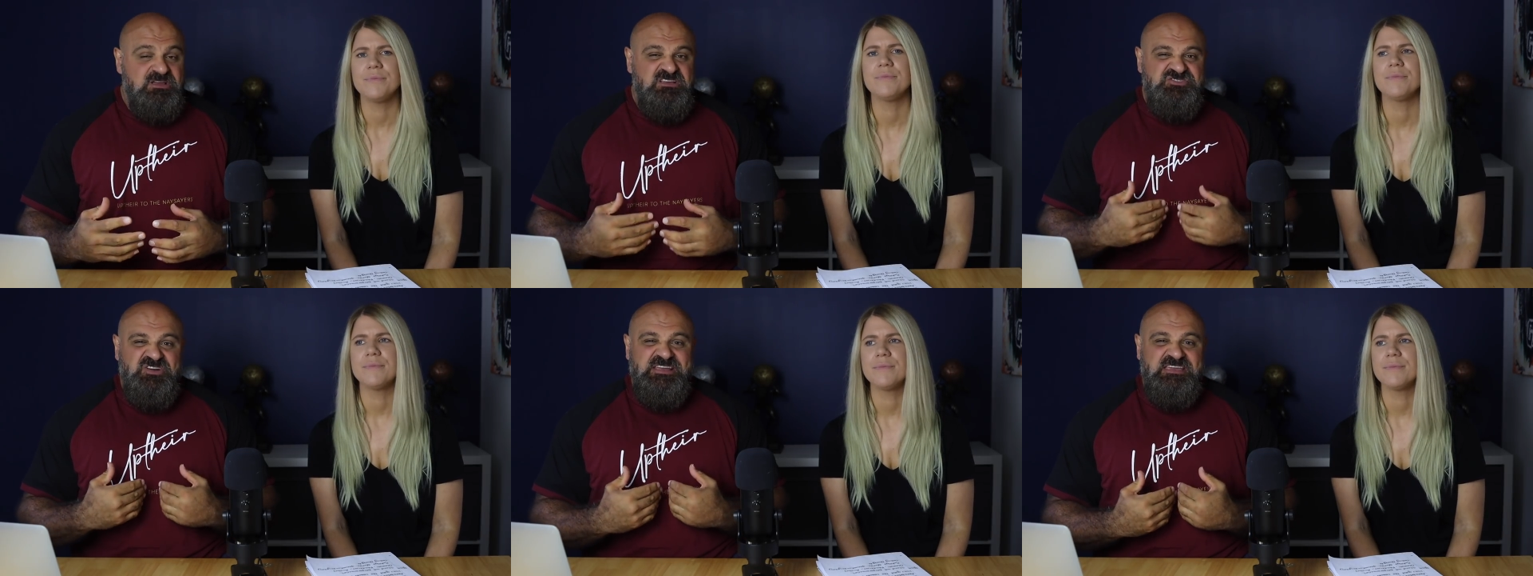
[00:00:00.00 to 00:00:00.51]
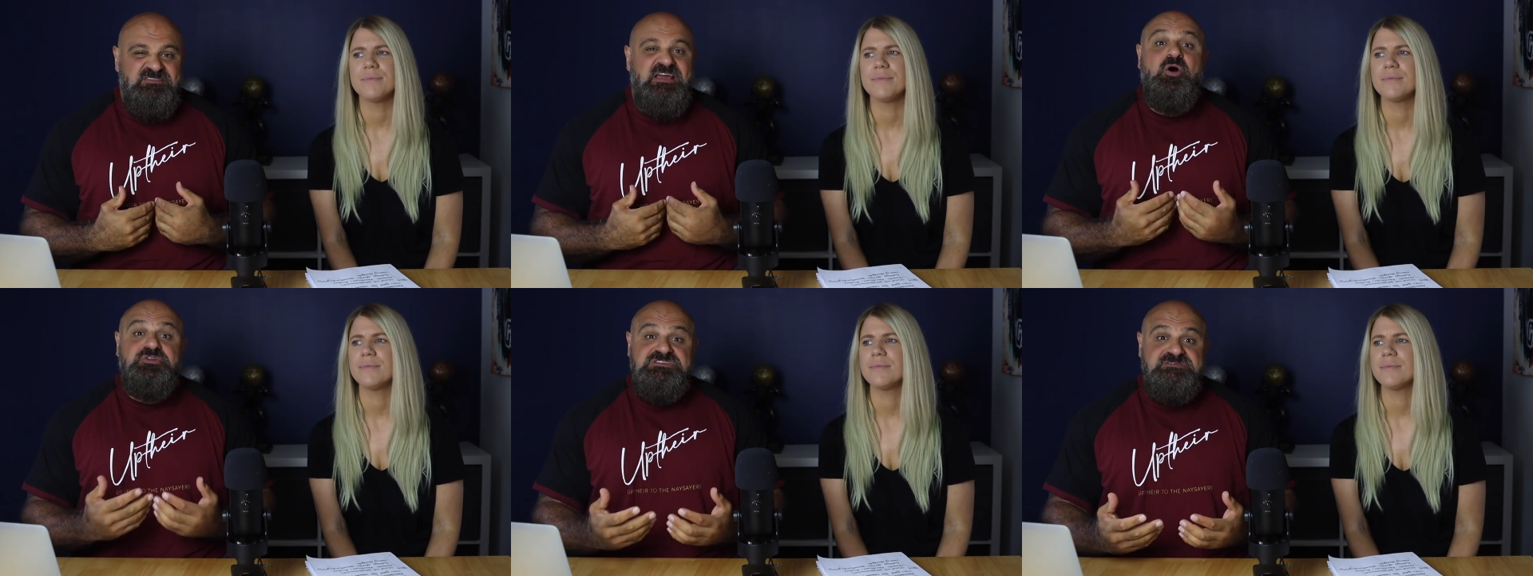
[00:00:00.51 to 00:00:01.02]
Speaker 1: try and give like
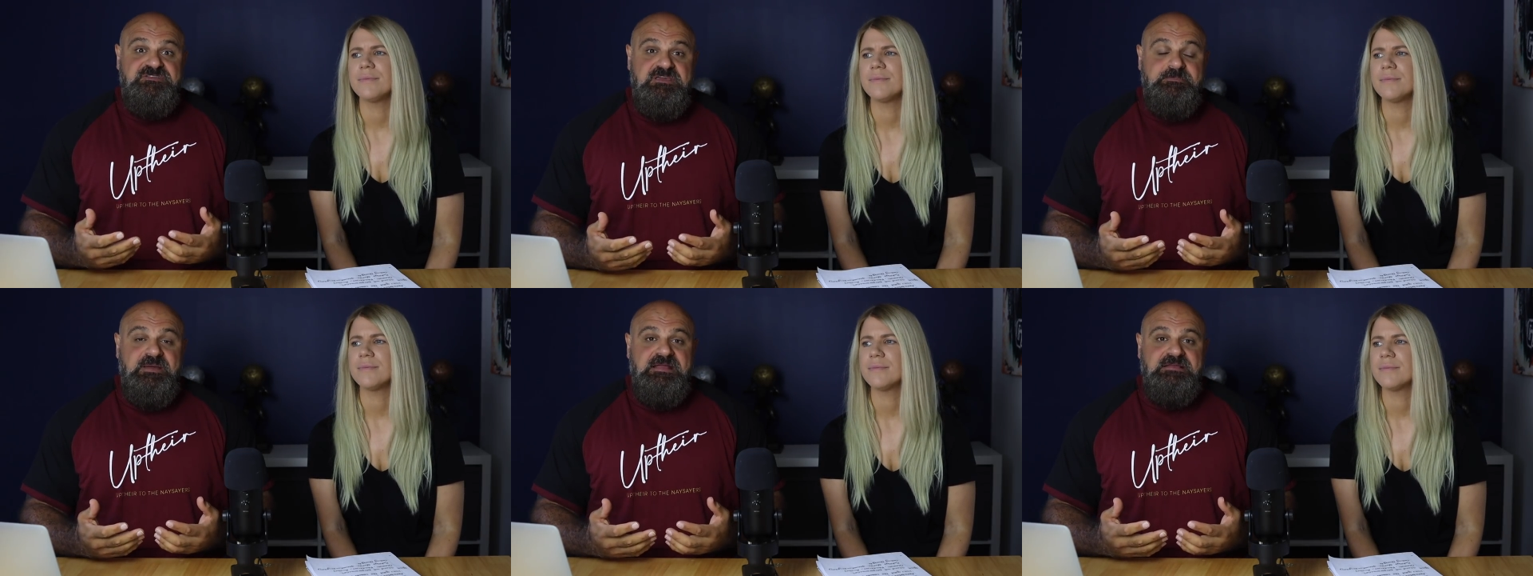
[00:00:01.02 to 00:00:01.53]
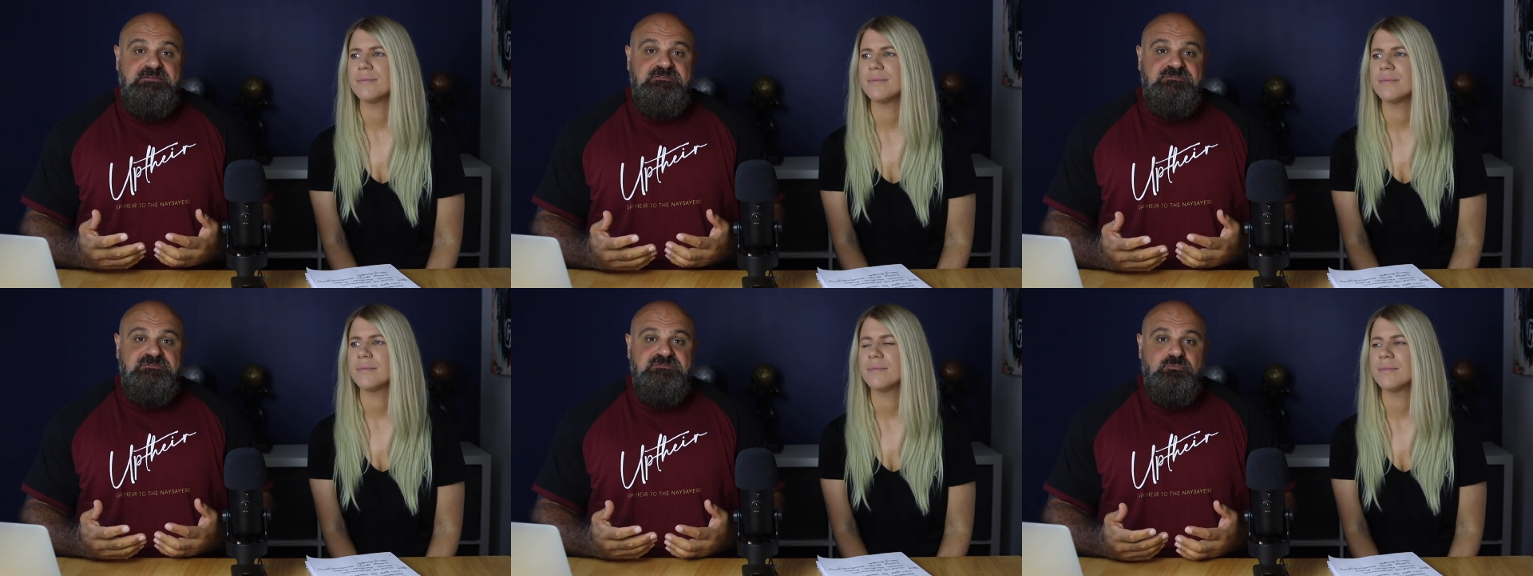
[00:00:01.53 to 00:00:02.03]
honest feedback
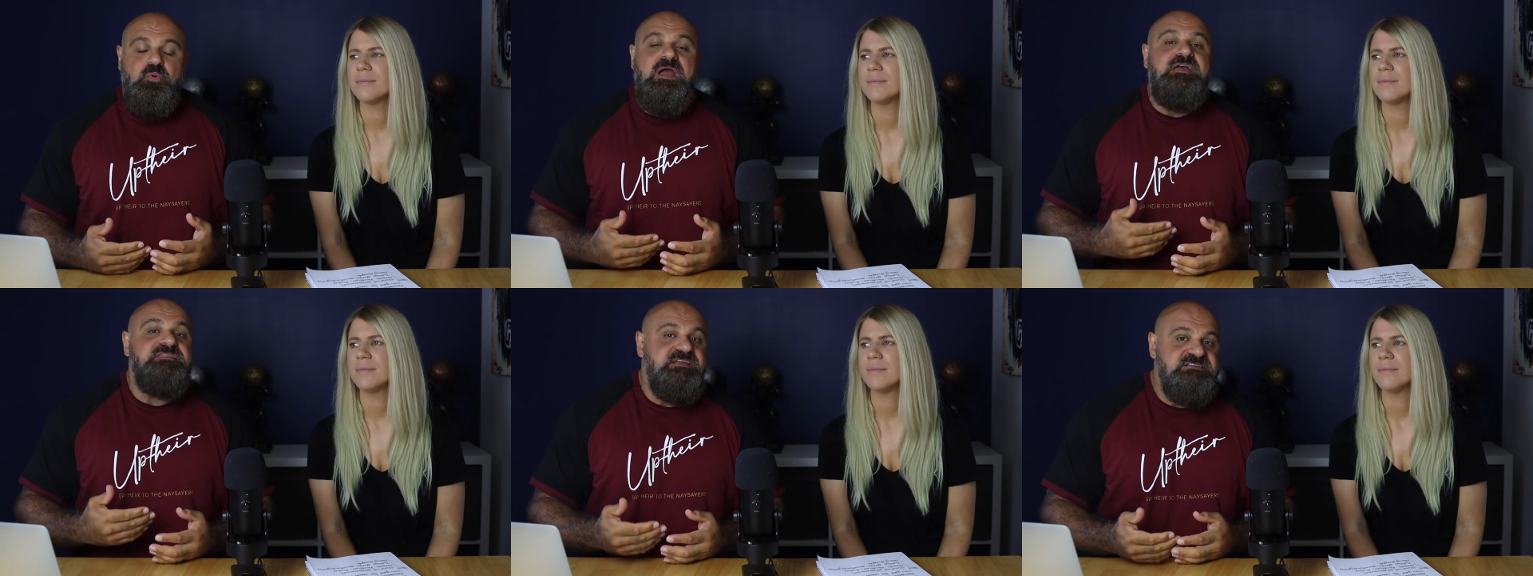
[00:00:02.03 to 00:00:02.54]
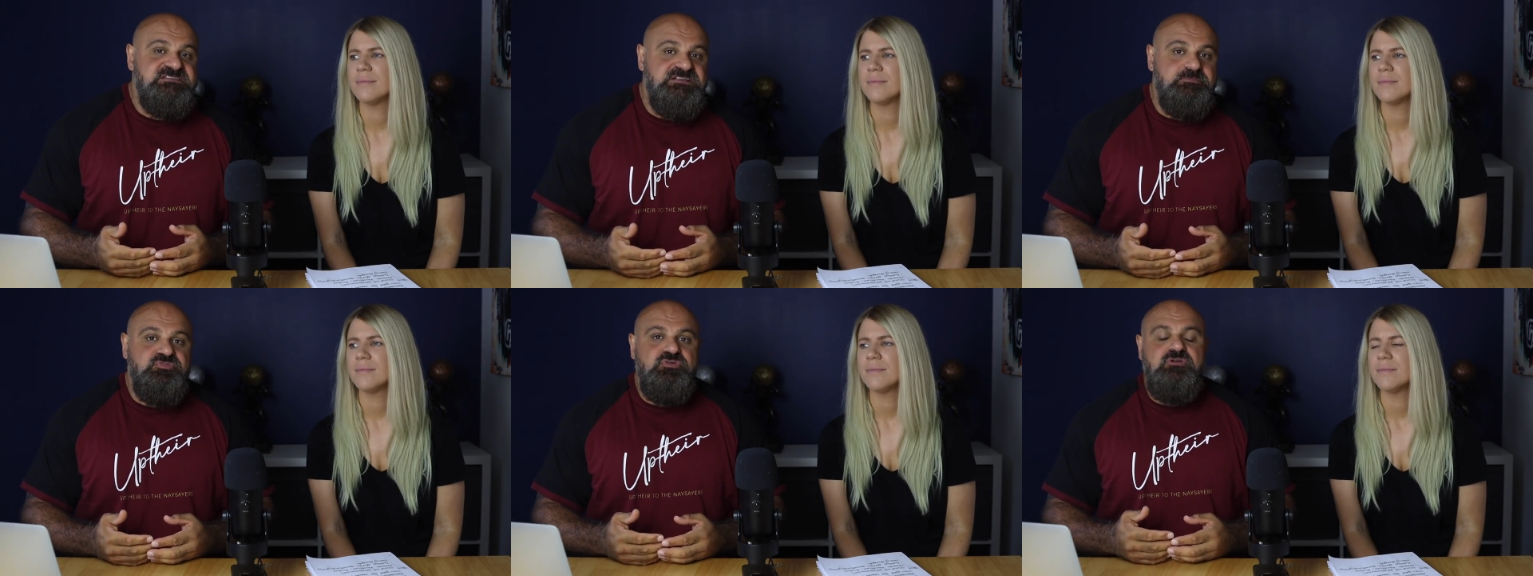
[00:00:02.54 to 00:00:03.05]
of where things can
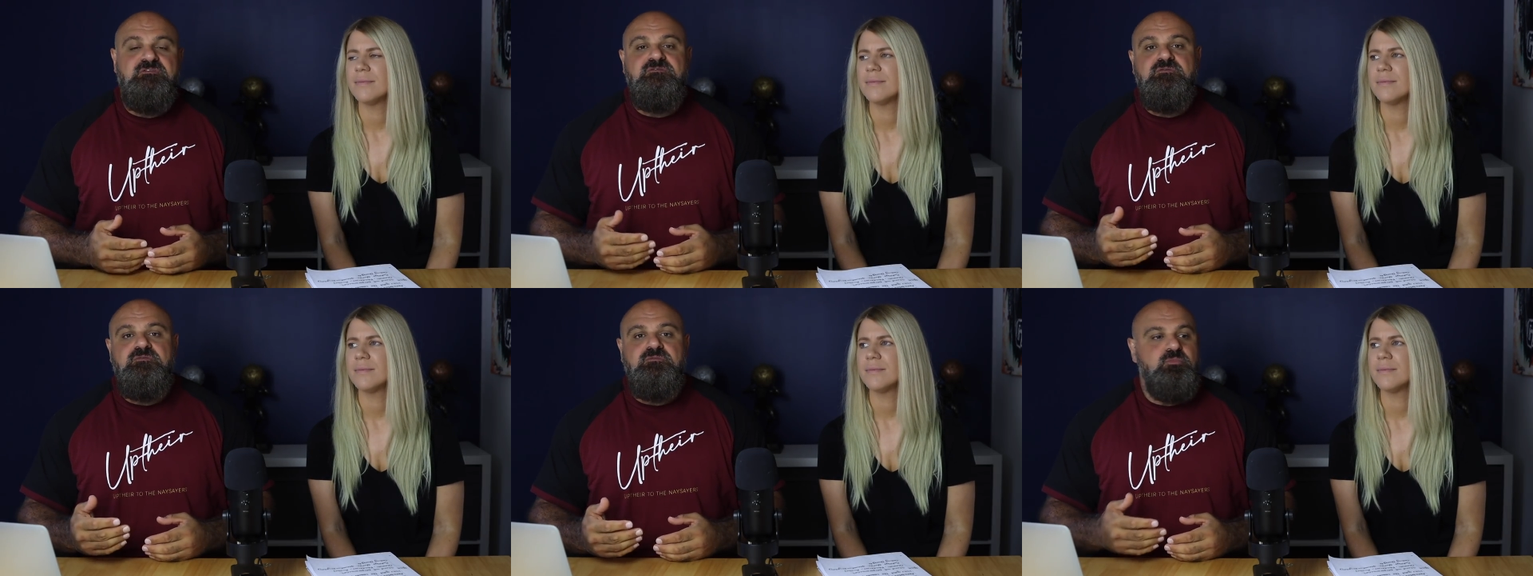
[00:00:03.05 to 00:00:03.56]
improve.